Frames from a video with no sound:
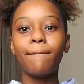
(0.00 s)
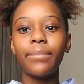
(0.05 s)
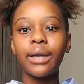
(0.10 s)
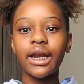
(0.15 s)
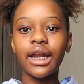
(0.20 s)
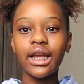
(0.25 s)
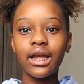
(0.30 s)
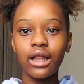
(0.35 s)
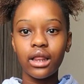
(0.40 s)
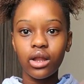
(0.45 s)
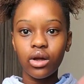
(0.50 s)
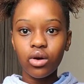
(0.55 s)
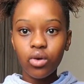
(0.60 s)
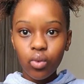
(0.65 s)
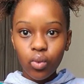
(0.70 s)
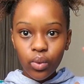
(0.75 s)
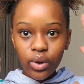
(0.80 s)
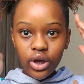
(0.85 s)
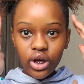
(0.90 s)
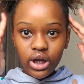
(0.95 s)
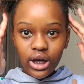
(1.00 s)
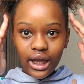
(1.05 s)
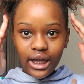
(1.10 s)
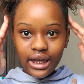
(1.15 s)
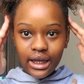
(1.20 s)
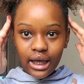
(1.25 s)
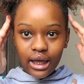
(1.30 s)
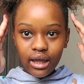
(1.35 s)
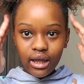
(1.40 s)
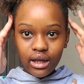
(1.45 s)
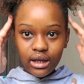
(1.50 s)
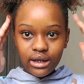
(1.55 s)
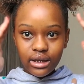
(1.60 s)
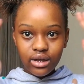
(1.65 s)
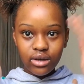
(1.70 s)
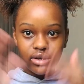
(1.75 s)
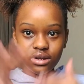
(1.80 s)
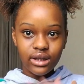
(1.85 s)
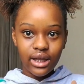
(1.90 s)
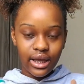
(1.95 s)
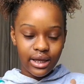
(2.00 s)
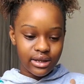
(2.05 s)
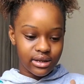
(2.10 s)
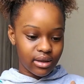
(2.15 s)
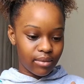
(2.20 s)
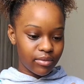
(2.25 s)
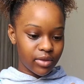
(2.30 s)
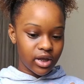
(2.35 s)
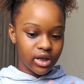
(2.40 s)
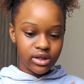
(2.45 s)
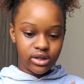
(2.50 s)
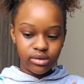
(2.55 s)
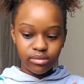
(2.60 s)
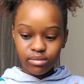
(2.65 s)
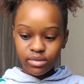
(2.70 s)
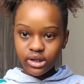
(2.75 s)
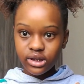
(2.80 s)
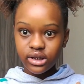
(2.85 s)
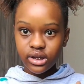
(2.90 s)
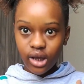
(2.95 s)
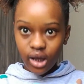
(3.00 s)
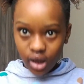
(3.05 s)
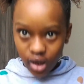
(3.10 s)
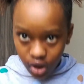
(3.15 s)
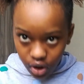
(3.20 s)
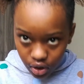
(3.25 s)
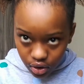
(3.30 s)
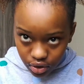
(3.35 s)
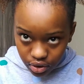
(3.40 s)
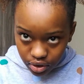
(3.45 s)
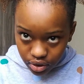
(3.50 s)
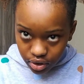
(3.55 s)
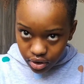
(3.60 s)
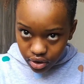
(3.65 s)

But I look weird, like, it looks like something is missing here.